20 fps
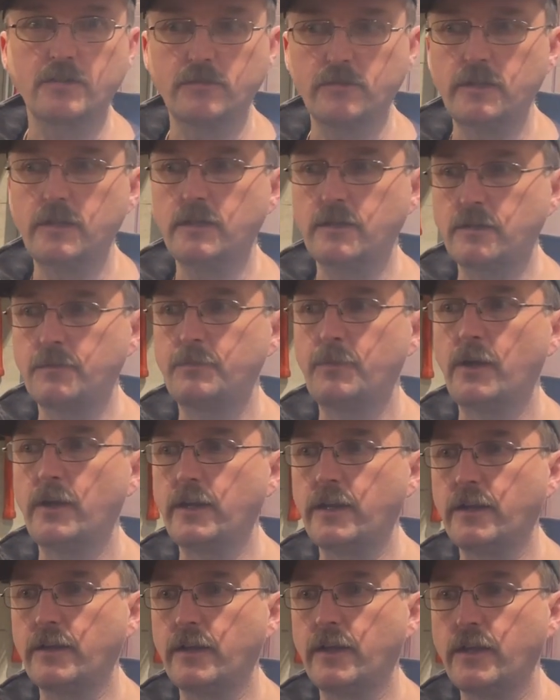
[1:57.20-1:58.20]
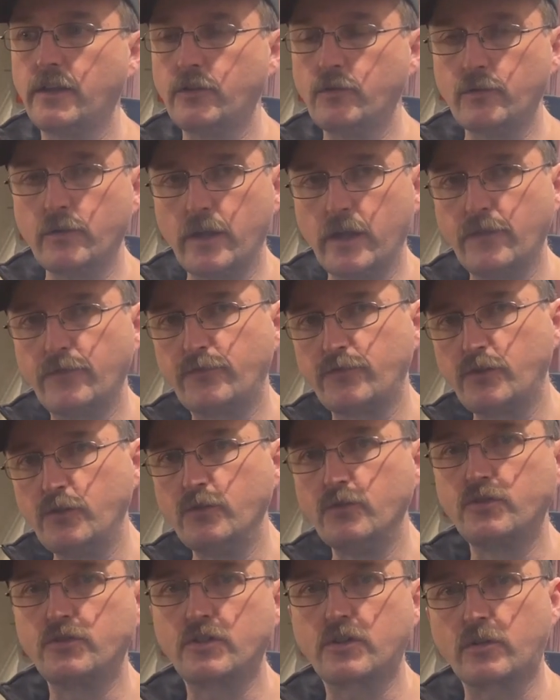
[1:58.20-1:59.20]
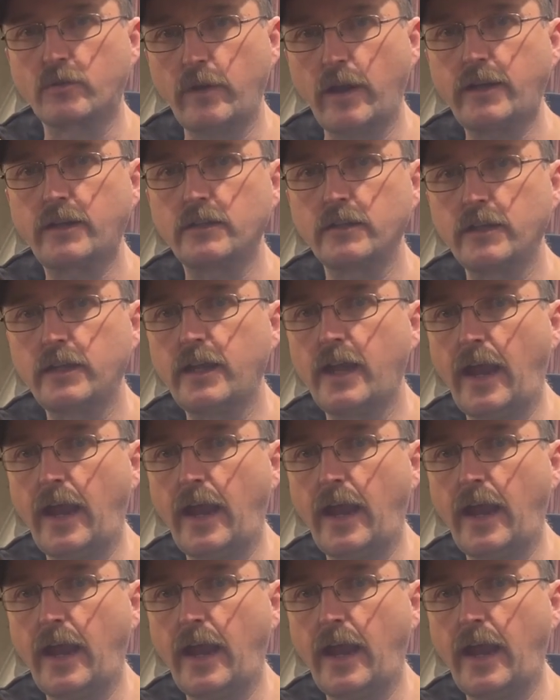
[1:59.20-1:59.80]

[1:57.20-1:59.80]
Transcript: to it, but if used correctly